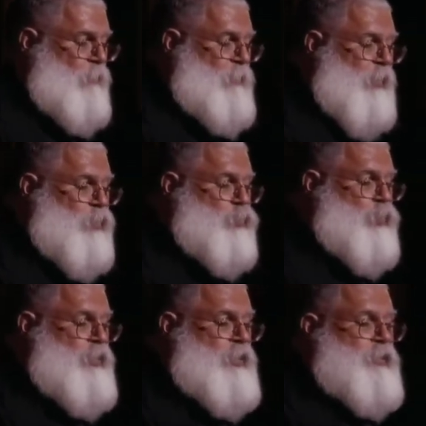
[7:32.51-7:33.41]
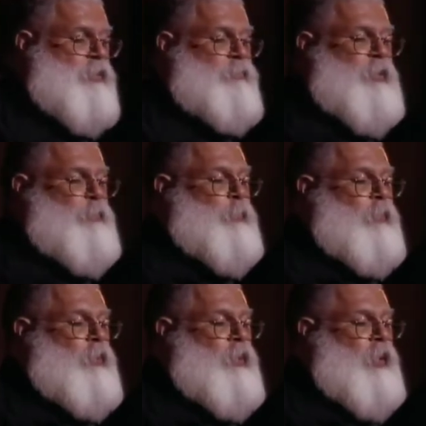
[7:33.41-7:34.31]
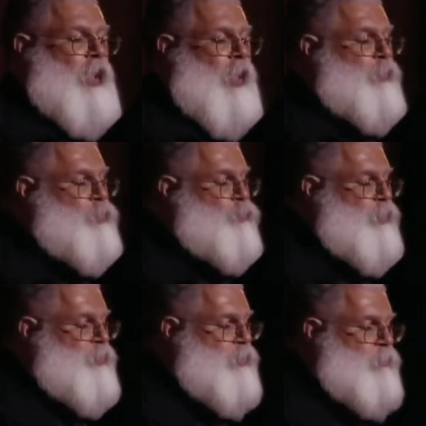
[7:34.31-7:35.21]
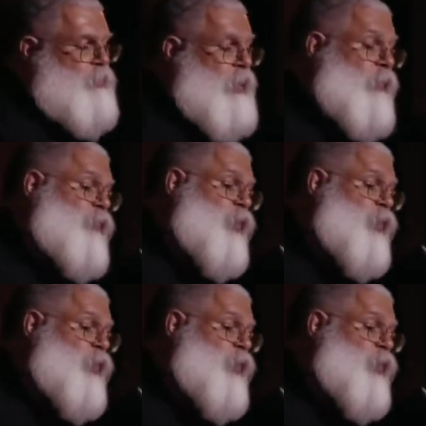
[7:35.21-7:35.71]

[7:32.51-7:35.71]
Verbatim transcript: by the trees and people, and the streets themselves,